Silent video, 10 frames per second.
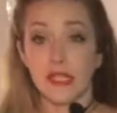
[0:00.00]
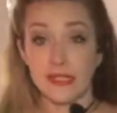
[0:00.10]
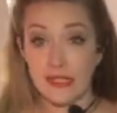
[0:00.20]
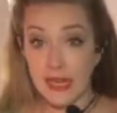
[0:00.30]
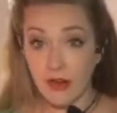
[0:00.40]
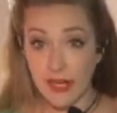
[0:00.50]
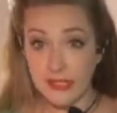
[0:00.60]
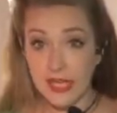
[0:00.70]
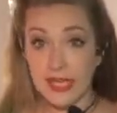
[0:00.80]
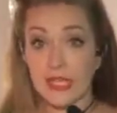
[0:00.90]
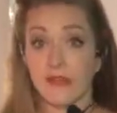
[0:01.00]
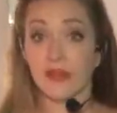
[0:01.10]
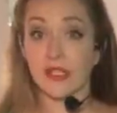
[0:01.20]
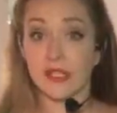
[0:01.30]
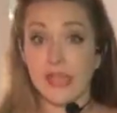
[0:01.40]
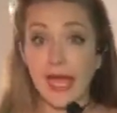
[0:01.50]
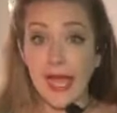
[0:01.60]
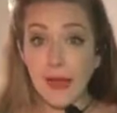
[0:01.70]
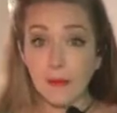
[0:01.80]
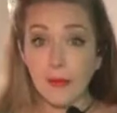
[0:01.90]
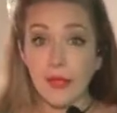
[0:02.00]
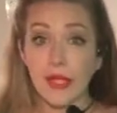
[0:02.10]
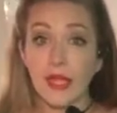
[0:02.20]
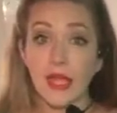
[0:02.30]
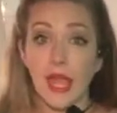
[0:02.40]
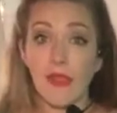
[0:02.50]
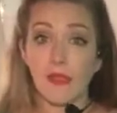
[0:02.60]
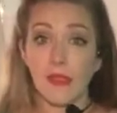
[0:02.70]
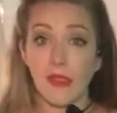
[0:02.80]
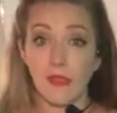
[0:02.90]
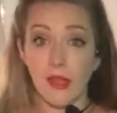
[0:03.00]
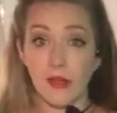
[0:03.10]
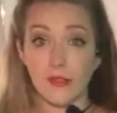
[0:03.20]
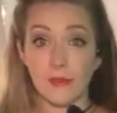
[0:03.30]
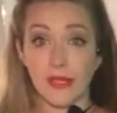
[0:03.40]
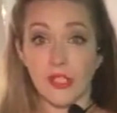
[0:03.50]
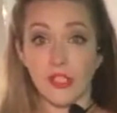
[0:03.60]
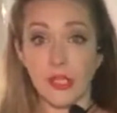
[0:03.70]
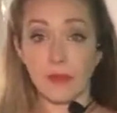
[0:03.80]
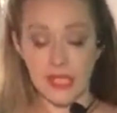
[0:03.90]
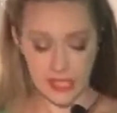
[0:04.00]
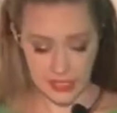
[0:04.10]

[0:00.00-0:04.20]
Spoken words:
dare I say even tap, and then there's my shimmy.